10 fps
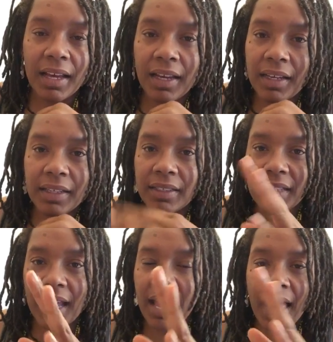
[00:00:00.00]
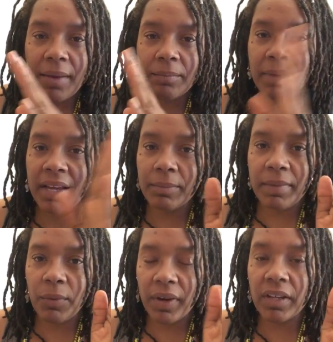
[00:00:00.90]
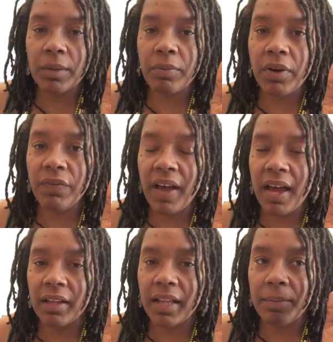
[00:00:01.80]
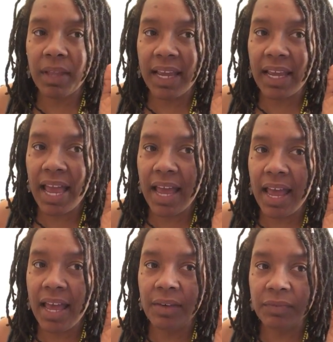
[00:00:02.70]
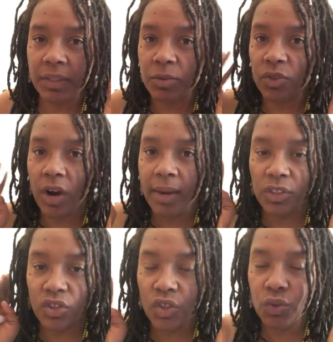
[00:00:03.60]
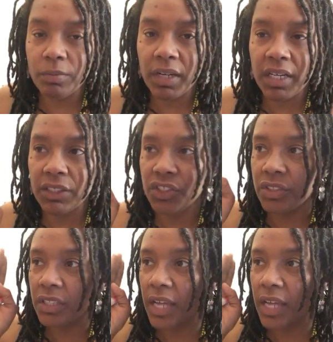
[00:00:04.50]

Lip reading: my regular profile, I'm like, I have subscribed to too much.